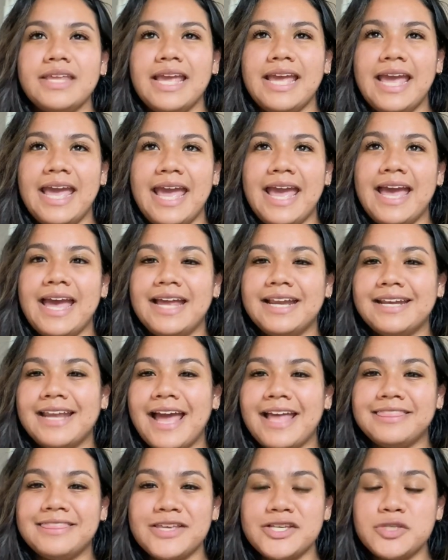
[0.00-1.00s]
And
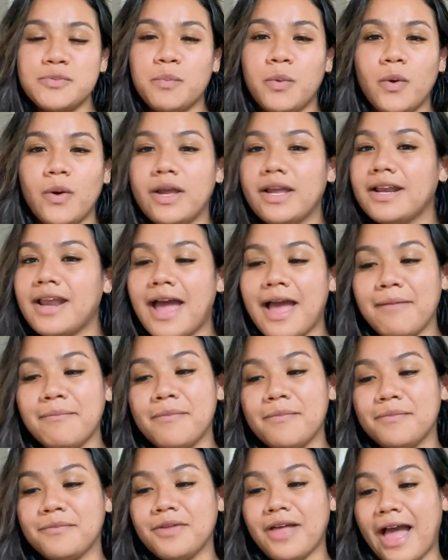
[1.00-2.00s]
at this point,
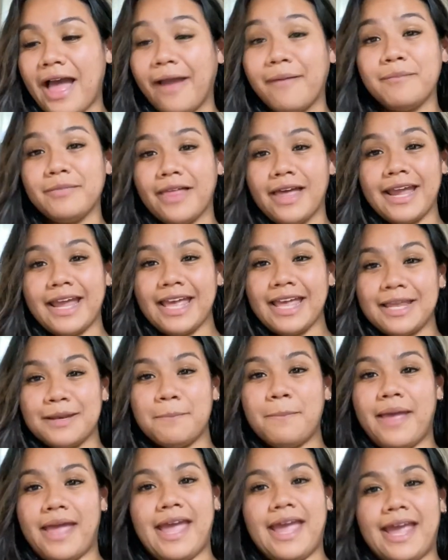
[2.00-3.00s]
I'm like in
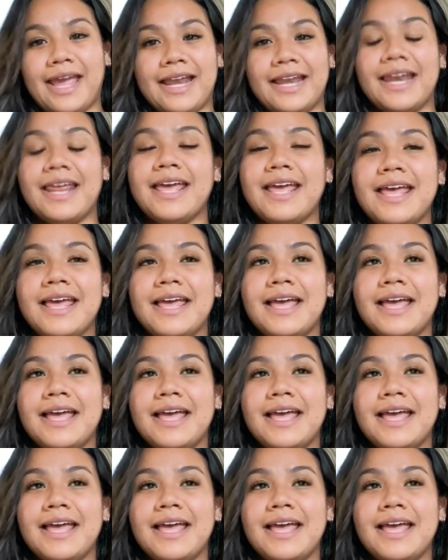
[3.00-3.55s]
pain,